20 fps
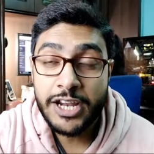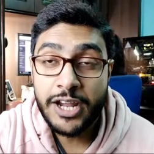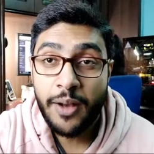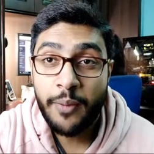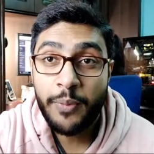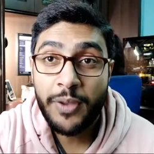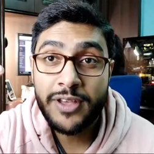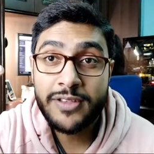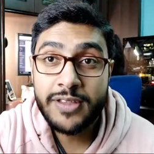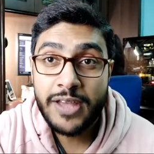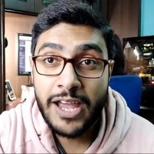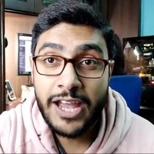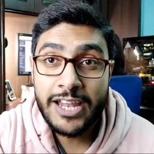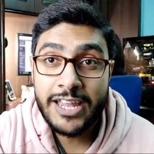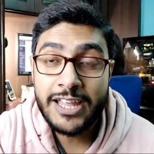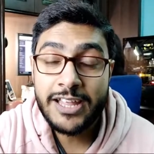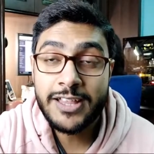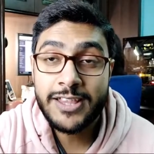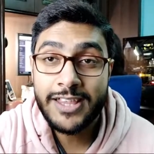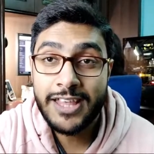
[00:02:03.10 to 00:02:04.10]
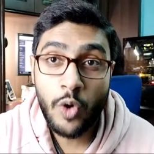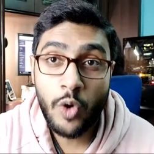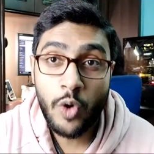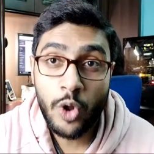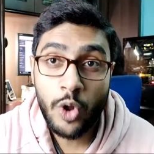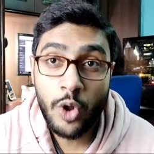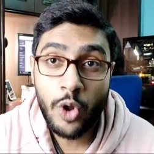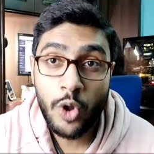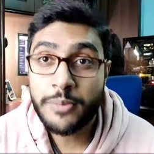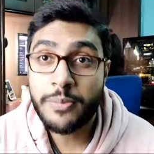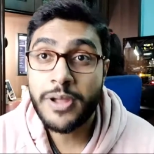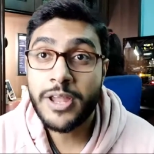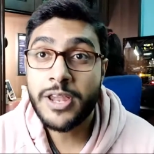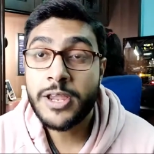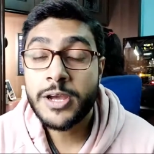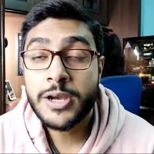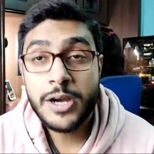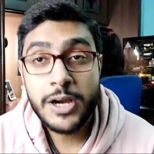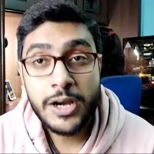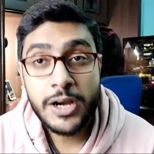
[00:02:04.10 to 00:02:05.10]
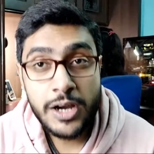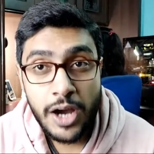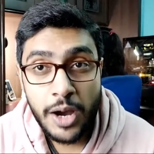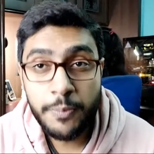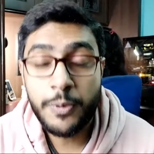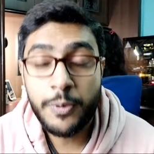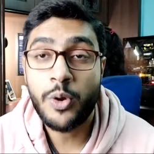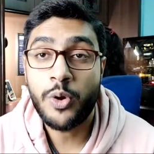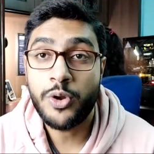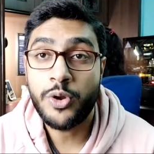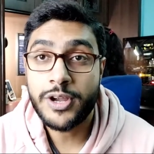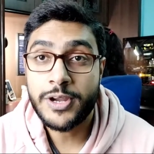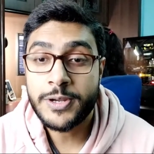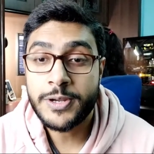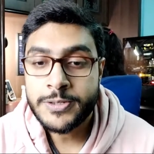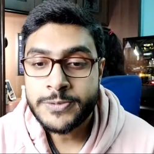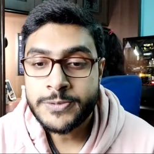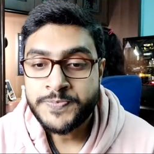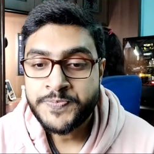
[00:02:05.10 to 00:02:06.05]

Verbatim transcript: database 18c have already been uploaded